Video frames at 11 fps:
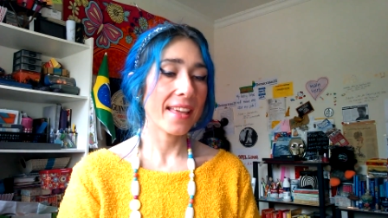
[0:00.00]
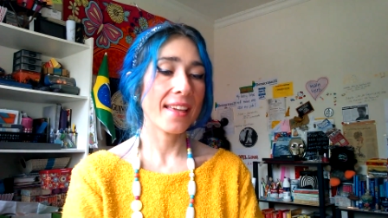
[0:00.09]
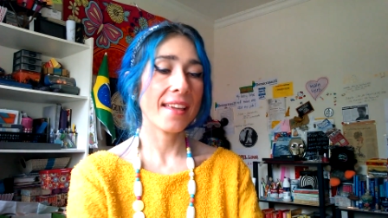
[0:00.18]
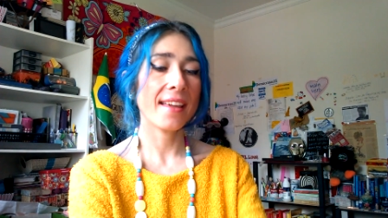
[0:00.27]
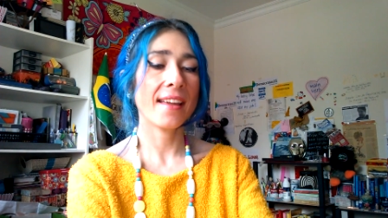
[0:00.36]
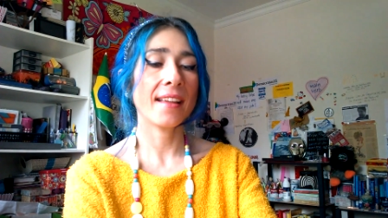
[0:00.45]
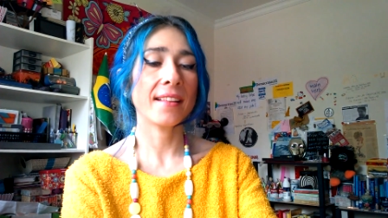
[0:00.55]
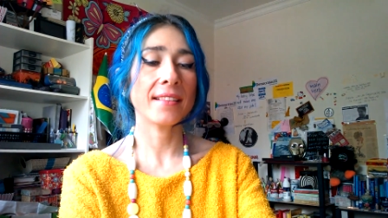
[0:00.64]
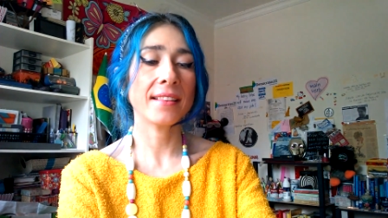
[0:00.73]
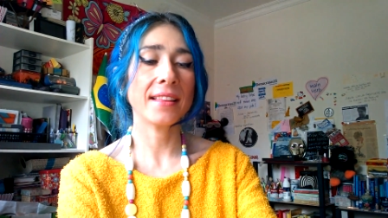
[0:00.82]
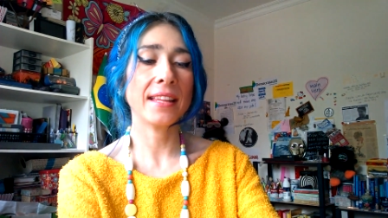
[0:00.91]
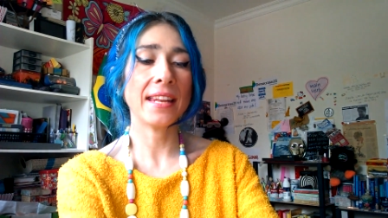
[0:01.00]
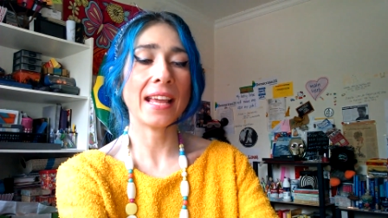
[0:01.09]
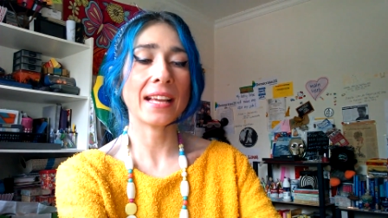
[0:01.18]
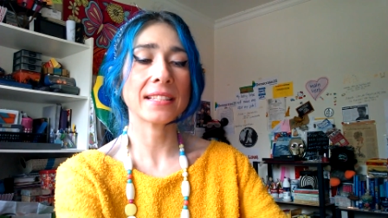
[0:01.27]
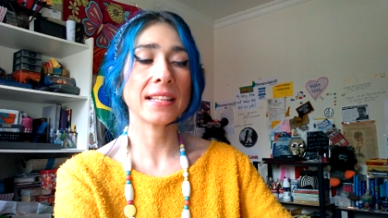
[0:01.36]
And the
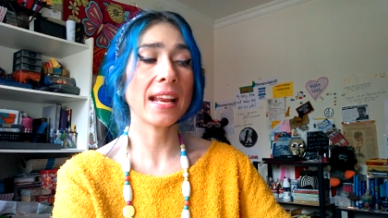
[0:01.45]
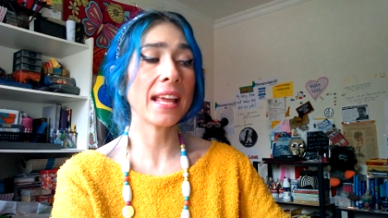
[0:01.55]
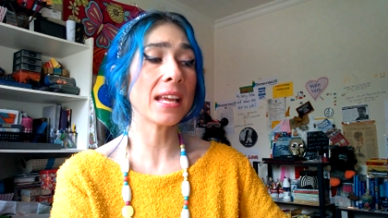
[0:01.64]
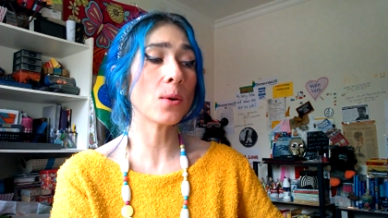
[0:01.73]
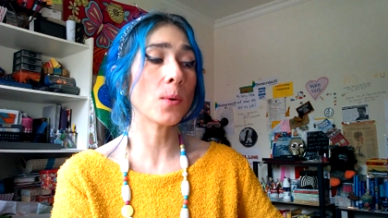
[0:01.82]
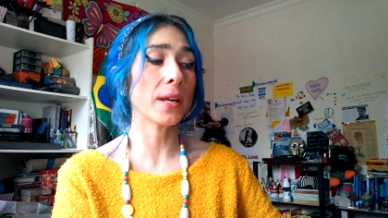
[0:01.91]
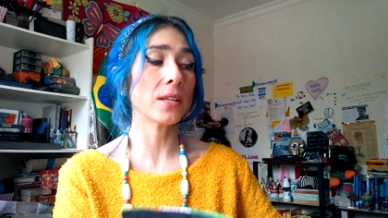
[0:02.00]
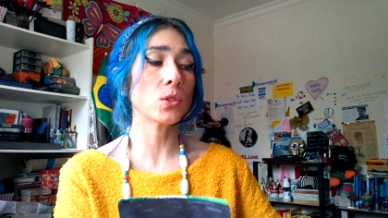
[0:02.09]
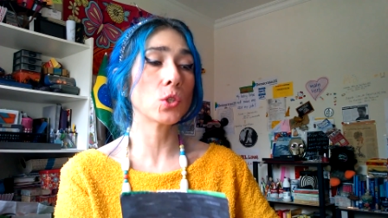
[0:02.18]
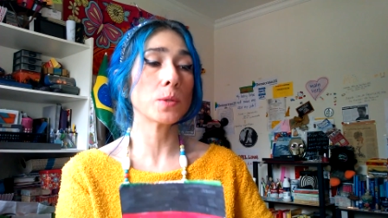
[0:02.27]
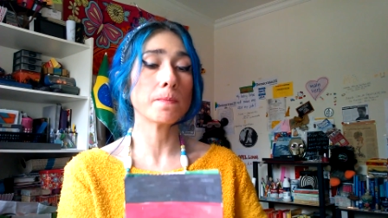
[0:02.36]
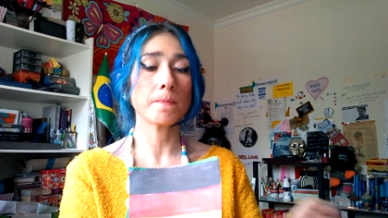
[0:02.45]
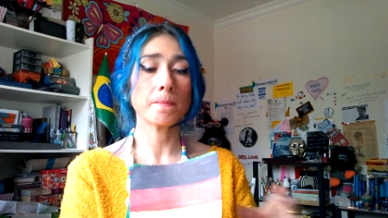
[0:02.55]
next language